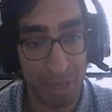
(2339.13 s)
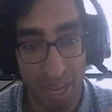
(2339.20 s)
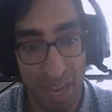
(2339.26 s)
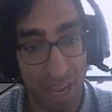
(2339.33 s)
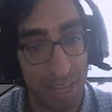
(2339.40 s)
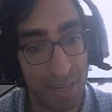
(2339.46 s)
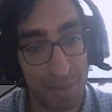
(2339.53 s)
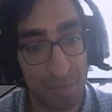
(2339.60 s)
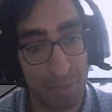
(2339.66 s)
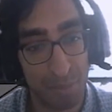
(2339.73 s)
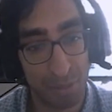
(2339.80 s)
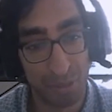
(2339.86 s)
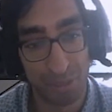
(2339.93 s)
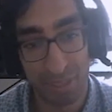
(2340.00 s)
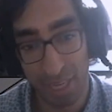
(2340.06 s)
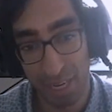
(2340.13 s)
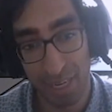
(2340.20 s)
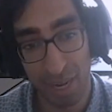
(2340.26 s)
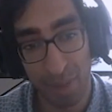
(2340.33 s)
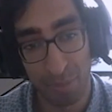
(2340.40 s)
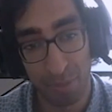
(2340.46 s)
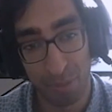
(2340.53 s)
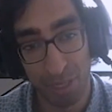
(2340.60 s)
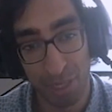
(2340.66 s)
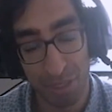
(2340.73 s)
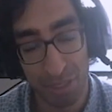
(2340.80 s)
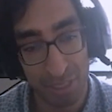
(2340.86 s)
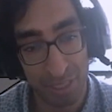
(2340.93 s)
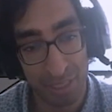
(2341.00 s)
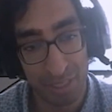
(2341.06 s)
How to build tight
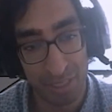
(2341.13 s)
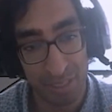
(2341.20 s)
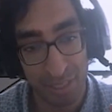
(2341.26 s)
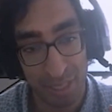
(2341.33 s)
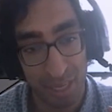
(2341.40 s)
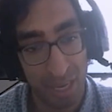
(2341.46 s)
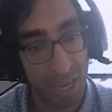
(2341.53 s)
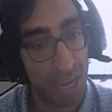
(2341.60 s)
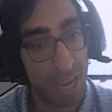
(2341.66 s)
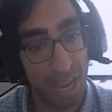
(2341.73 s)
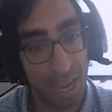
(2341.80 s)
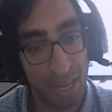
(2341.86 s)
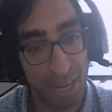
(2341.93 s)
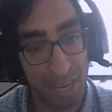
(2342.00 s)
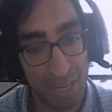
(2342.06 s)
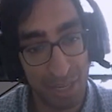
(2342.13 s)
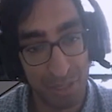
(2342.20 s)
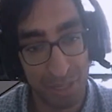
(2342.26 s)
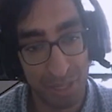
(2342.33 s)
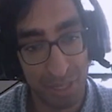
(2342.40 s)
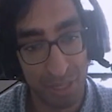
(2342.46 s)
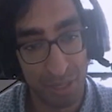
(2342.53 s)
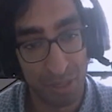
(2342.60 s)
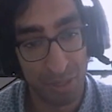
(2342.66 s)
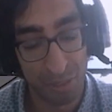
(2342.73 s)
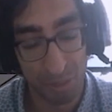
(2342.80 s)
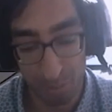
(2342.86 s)
operations, how to engineer new